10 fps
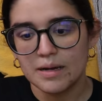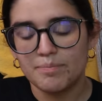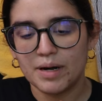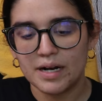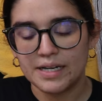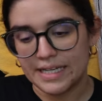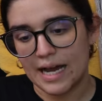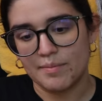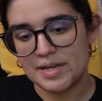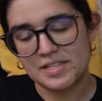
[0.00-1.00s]
But
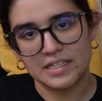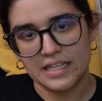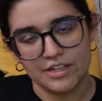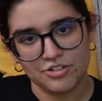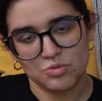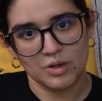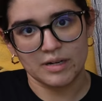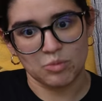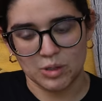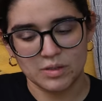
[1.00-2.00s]
yeah, basically they just
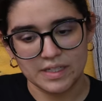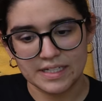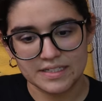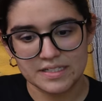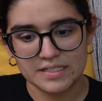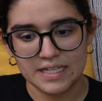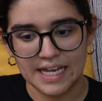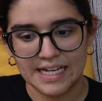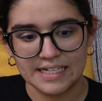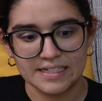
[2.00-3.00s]
wanted more clicks,
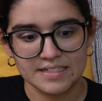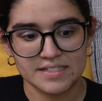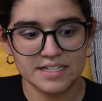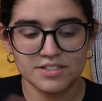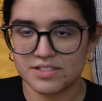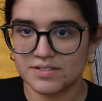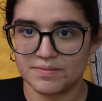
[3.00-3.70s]
and since